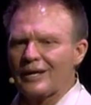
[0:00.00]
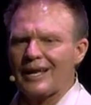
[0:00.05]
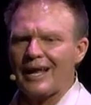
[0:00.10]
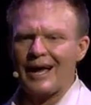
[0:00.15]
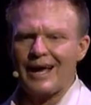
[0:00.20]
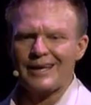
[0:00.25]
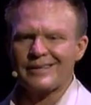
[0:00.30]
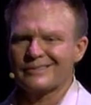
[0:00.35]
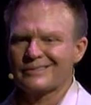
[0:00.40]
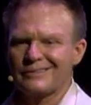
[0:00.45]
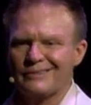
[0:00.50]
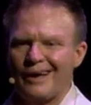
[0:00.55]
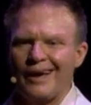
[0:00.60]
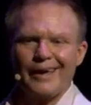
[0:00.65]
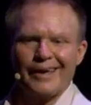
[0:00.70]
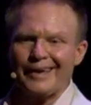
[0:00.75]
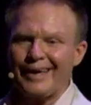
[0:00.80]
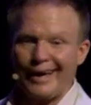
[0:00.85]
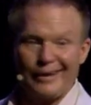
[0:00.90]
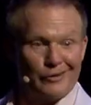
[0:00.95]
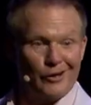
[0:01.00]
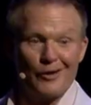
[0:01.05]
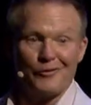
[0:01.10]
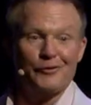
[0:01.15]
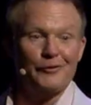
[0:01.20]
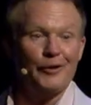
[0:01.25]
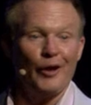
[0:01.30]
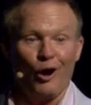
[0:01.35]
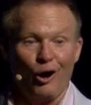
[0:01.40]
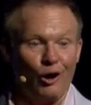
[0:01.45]
realize, I ain't got
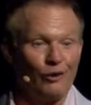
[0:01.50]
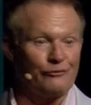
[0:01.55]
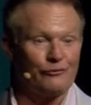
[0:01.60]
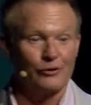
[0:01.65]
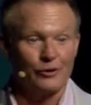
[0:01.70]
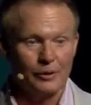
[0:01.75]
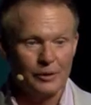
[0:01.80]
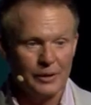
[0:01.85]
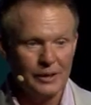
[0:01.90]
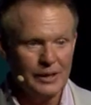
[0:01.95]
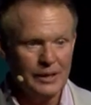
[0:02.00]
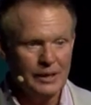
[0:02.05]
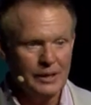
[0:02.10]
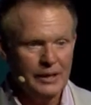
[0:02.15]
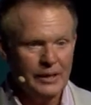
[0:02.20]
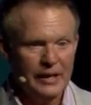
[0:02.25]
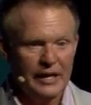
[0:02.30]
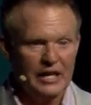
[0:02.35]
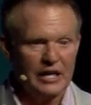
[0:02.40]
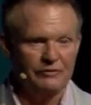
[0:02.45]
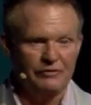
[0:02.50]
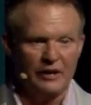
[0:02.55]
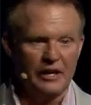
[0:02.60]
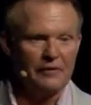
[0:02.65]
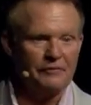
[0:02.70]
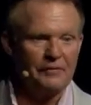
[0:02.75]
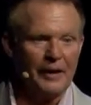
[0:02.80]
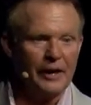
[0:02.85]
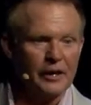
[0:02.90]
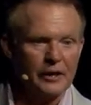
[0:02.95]
nothing to offer. And if
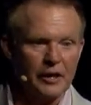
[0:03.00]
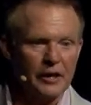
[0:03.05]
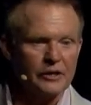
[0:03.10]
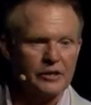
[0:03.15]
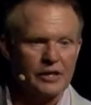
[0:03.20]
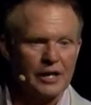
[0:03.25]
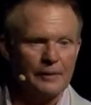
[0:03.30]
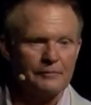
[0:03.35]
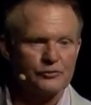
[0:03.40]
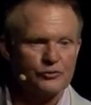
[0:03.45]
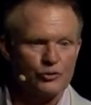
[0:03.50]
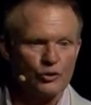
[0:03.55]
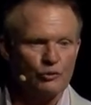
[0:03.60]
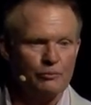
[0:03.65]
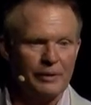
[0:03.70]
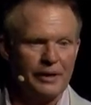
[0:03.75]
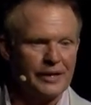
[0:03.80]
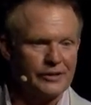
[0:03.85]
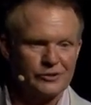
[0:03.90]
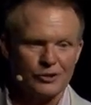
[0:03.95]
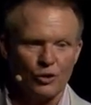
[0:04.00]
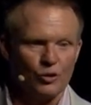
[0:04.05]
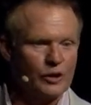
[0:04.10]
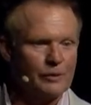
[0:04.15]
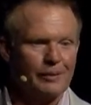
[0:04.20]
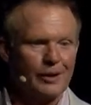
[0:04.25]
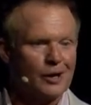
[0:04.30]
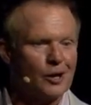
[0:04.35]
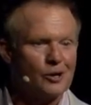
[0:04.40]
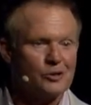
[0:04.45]
anything good comes through me, it's
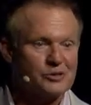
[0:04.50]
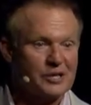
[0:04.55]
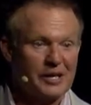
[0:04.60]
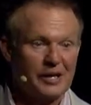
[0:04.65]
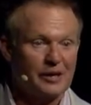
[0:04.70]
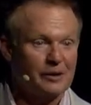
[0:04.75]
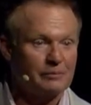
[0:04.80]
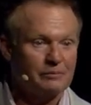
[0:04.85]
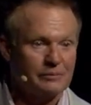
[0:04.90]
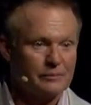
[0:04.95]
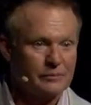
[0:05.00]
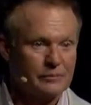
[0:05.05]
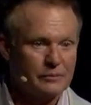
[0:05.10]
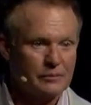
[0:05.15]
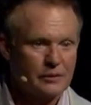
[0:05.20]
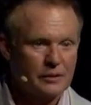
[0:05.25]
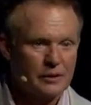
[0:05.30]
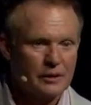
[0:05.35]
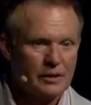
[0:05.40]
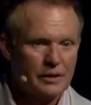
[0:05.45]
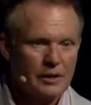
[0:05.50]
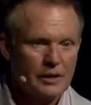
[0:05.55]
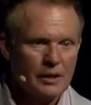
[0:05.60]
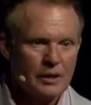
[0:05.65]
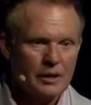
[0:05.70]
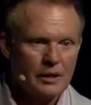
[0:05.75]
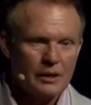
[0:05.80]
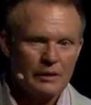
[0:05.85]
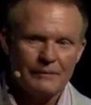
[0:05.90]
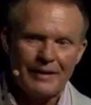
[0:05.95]
only because of him.
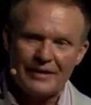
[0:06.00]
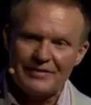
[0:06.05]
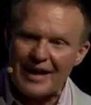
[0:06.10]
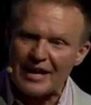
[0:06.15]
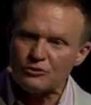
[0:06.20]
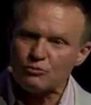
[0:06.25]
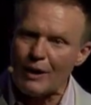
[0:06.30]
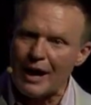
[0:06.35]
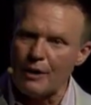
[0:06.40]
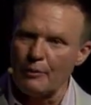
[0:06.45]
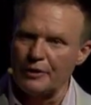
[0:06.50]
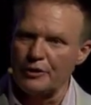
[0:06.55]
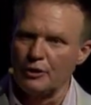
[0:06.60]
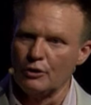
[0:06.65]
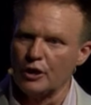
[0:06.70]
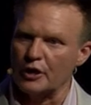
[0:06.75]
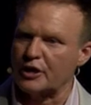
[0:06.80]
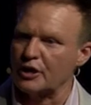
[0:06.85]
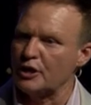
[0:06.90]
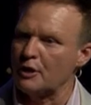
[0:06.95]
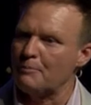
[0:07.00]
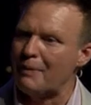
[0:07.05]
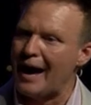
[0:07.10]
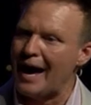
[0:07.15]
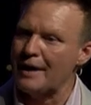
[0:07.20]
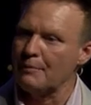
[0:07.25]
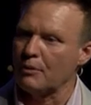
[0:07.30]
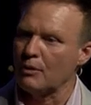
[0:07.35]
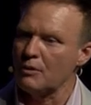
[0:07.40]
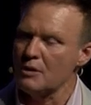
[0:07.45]
That's why when you look in the
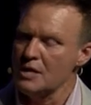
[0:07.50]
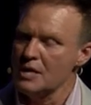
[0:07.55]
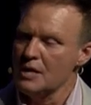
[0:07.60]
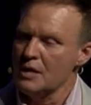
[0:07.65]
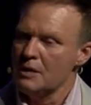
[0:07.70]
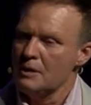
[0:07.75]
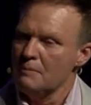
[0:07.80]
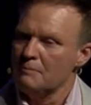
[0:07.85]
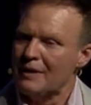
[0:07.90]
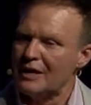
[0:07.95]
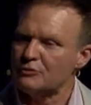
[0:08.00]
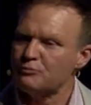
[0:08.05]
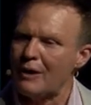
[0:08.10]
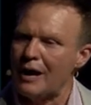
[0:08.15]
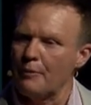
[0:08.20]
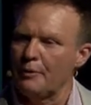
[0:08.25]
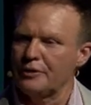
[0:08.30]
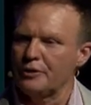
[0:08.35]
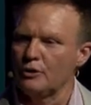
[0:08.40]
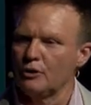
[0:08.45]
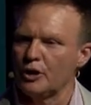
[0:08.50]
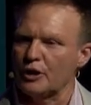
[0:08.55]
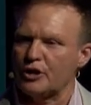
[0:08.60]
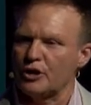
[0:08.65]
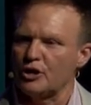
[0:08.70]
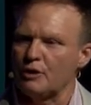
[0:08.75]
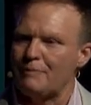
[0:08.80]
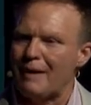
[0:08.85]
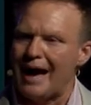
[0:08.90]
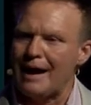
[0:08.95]
Bible... That's why when you
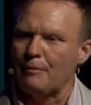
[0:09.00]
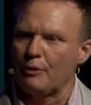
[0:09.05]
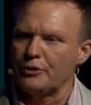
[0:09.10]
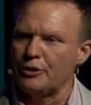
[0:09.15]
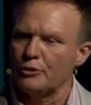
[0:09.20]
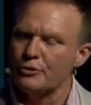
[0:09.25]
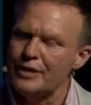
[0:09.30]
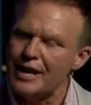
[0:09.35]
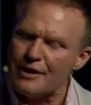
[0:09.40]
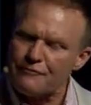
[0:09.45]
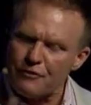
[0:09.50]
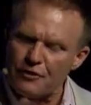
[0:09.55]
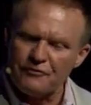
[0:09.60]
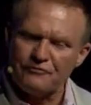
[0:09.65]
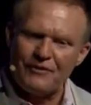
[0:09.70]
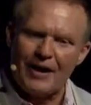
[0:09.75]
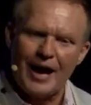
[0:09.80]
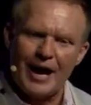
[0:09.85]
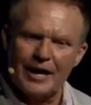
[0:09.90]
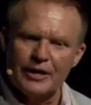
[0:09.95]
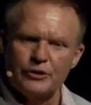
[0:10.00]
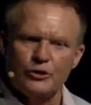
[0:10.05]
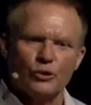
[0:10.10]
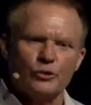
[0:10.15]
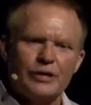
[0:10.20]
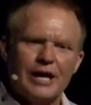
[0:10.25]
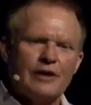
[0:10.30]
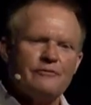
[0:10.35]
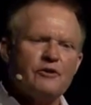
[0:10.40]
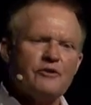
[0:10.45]
look in the Bible, you'll never
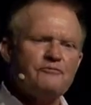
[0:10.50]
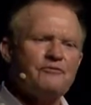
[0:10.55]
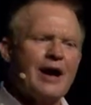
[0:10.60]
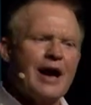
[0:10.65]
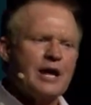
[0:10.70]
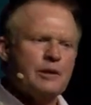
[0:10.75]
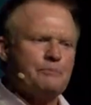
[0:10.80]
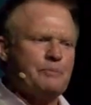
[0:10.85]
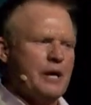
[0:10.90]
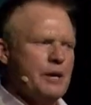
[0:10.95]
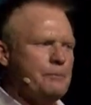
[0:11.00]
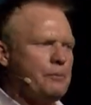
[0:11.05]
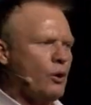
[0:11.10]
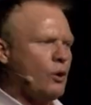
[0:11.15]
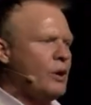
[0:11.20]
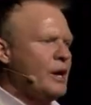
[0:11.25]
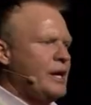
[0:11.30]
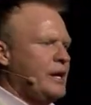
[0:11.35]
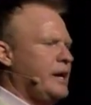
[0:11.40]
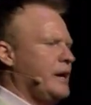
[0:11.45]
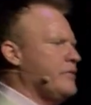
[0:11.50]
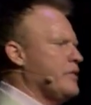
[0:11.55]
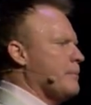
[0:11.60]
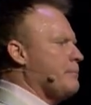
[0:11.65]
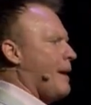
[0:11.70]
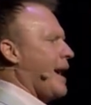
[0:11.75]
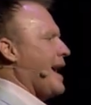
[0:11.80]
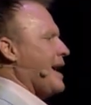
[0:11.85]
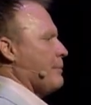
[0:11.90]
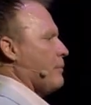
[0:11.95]
find people in the
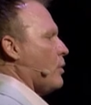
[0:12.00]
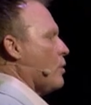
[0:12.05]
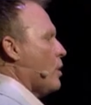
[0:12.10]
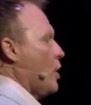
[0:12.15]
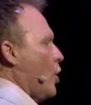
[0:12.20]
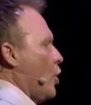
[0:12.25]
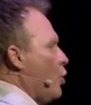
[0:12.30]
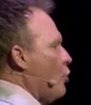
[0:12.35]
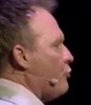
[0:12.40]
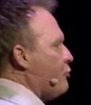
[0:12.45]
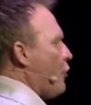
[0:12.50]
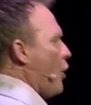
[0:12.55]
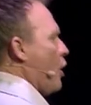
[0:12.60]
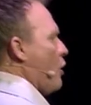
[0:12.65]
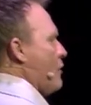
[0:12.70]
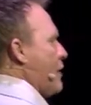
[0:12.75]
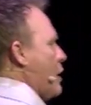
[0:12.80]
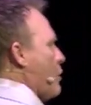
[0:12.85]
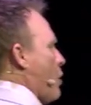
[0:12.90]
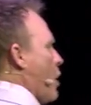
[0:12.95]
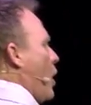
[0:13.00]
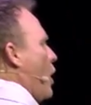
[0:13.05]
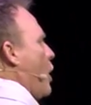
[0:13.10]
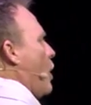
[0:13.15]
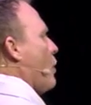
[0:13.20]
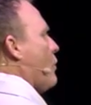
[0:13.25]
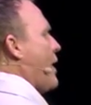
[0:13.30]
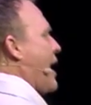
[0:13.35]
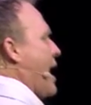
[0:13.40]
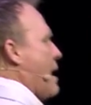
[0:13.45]
Bible who thought they were
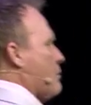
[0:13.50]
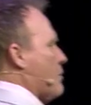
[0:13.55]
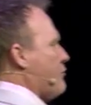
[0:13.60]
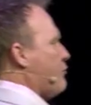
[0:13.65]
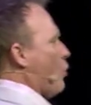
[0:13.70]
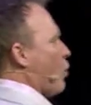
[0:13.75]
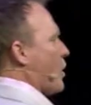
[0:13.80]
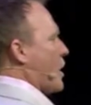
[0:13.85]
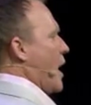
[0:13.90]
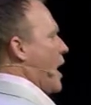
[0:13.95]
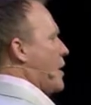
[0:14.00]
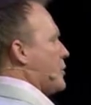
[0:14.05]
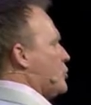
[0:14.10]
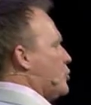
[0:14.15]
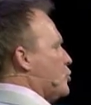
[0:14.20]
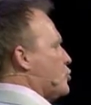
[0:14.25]
all that before God